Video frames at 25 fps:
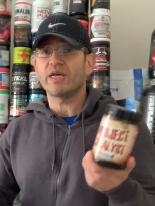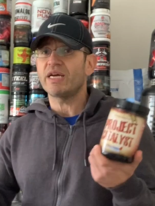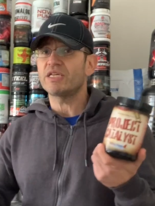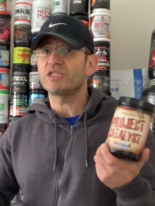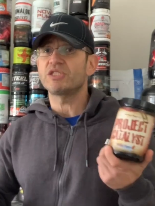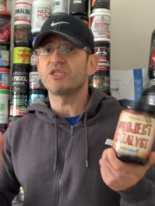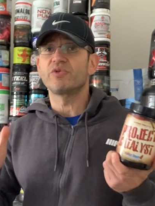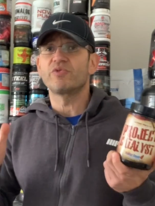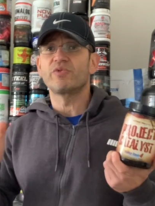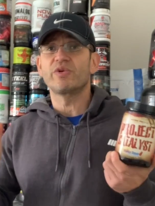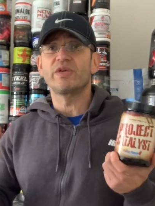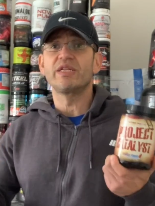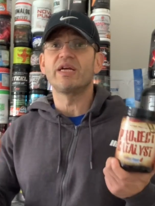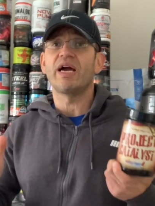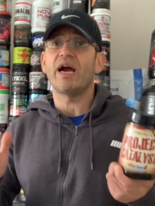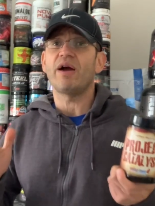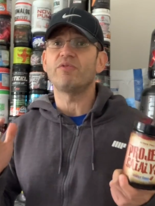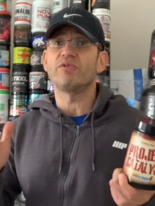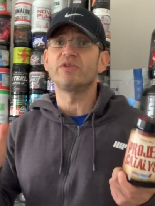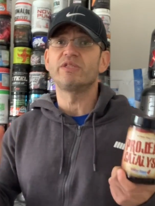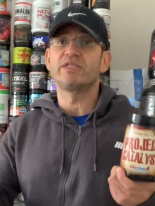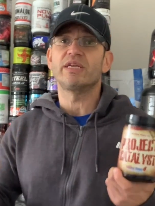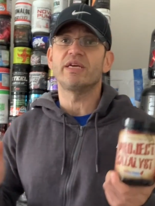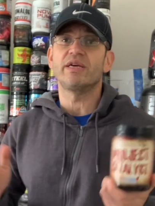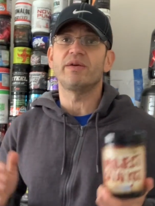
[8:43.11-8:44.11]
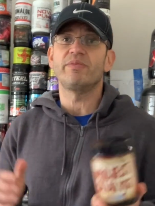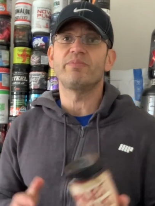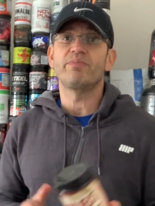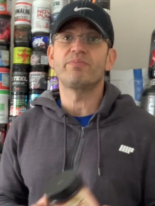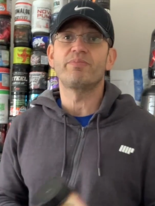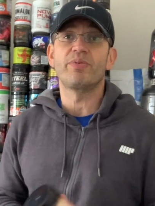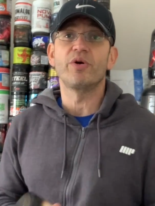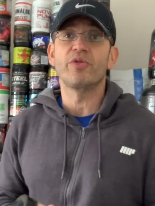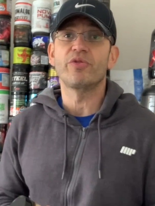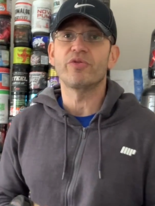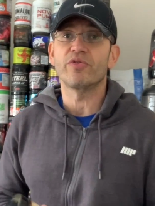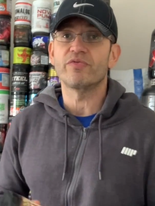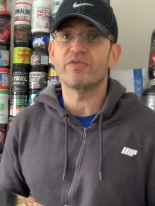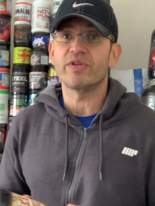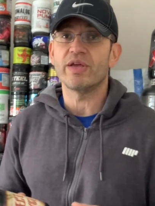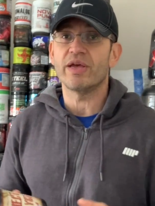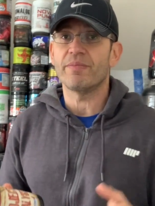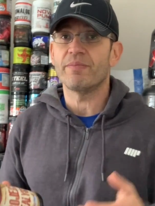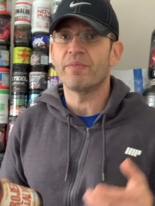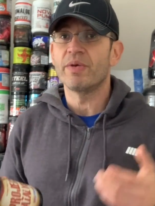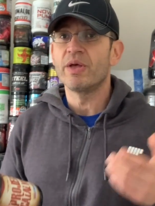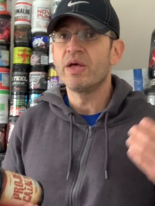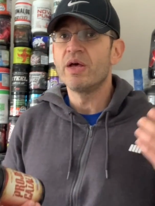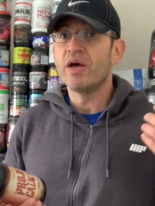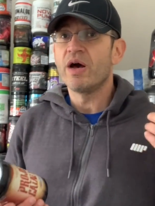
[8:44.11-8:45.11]
Actually, really, I would say both of them
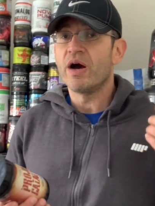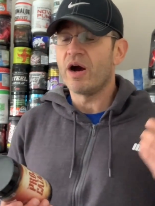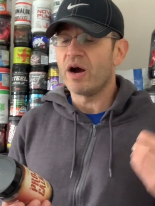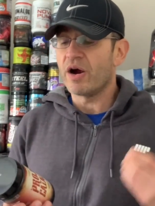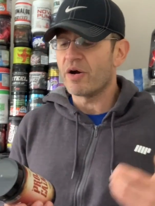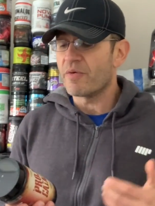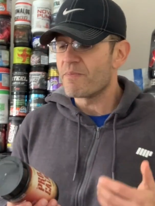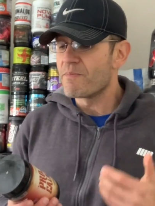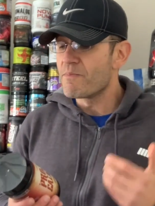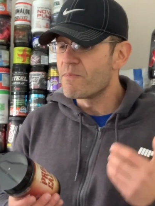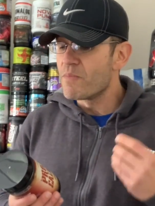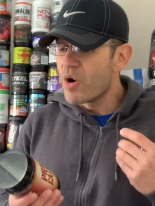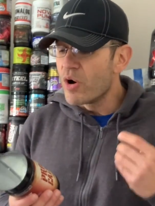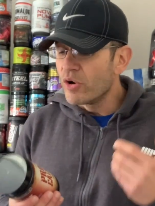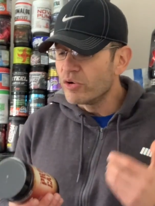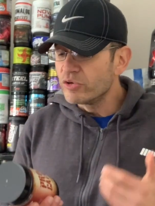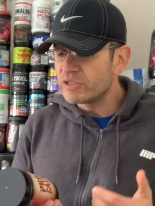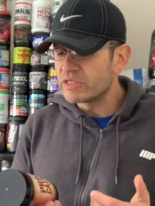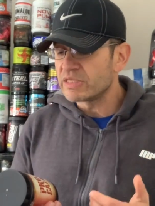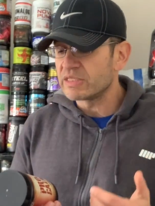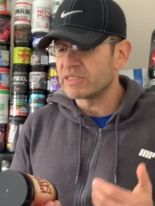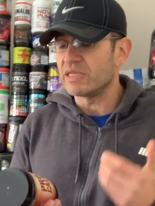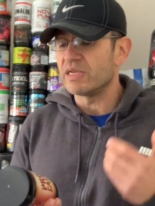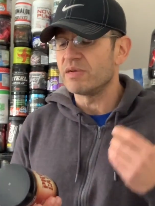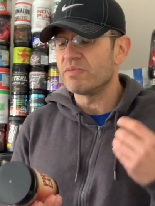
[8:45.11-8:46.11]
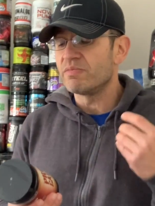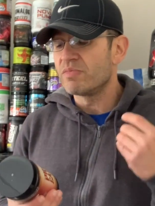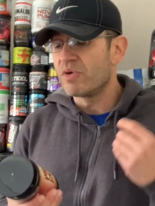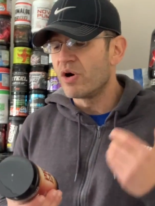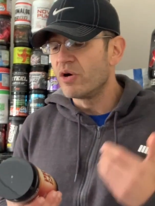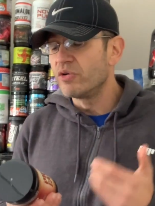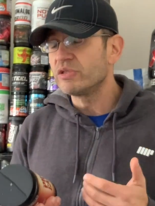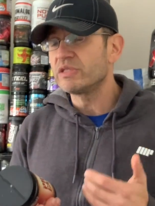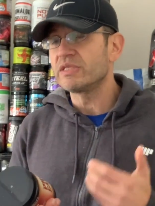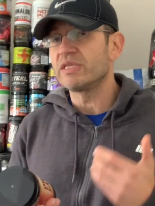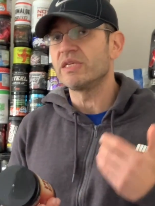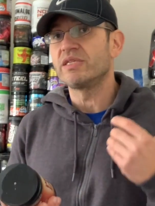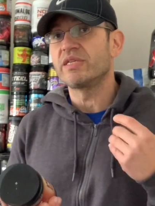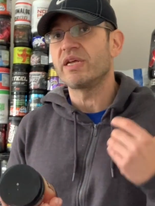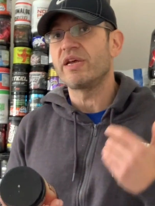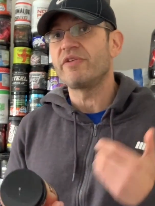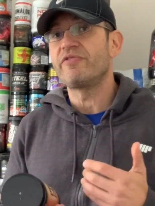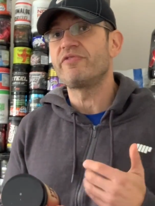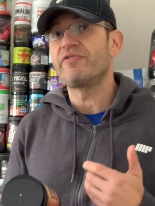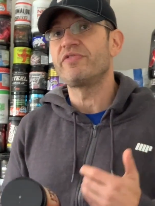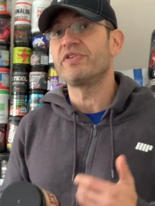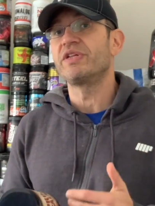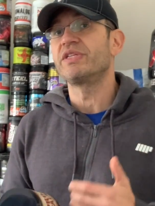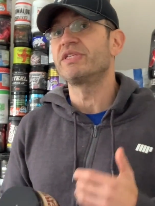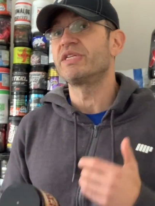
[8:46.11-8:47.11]
are mostly, mostly they
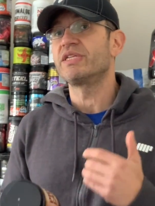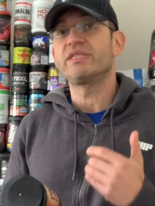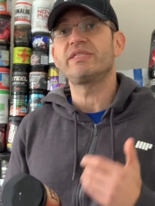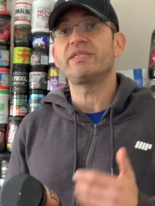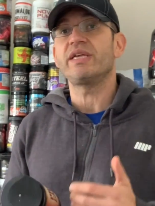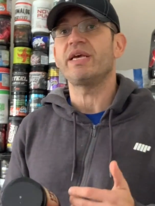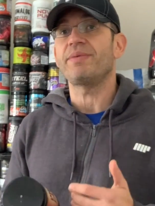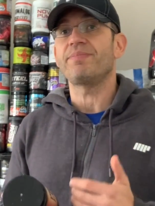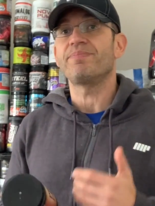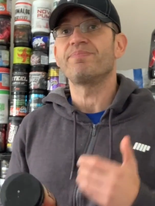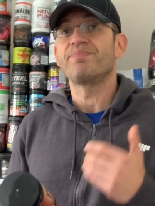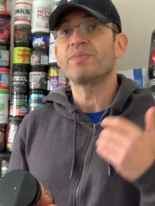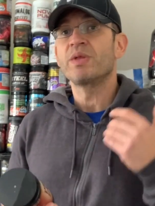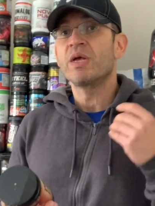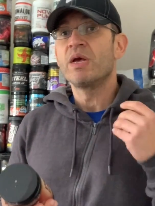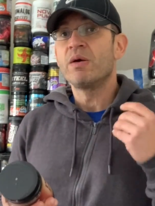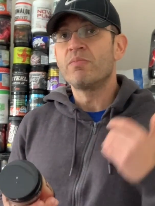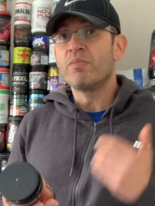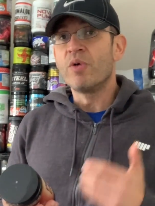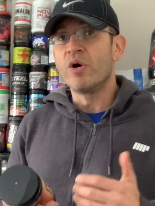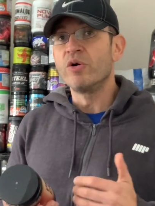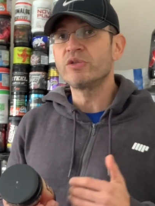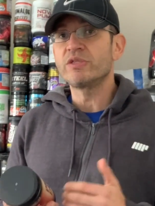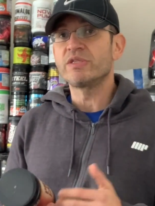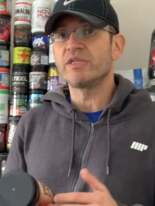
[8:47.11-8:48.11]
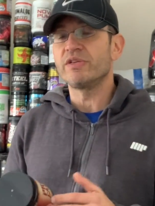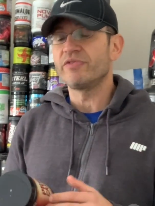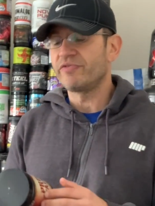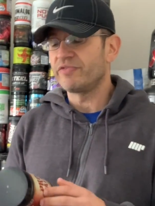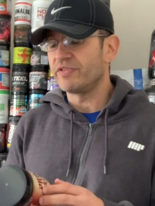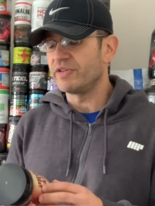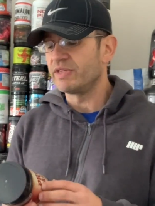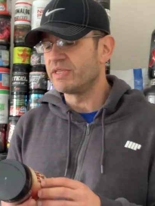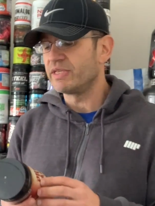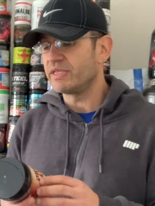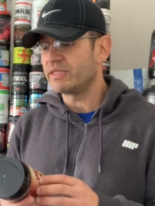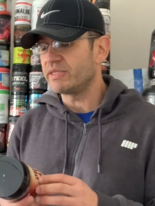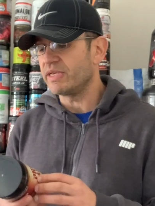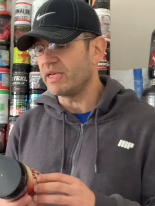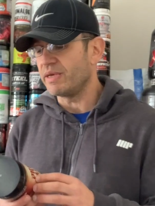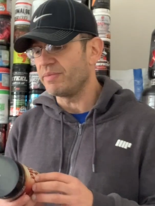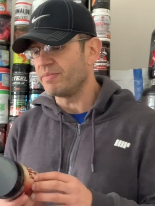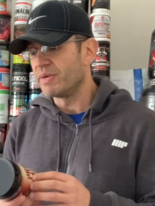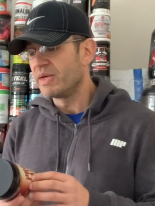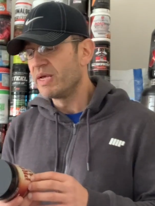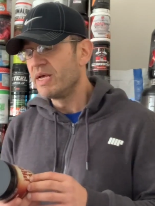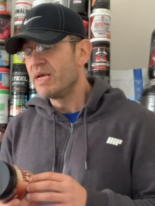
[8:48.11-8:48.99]
feel the same. Mostly feel the same.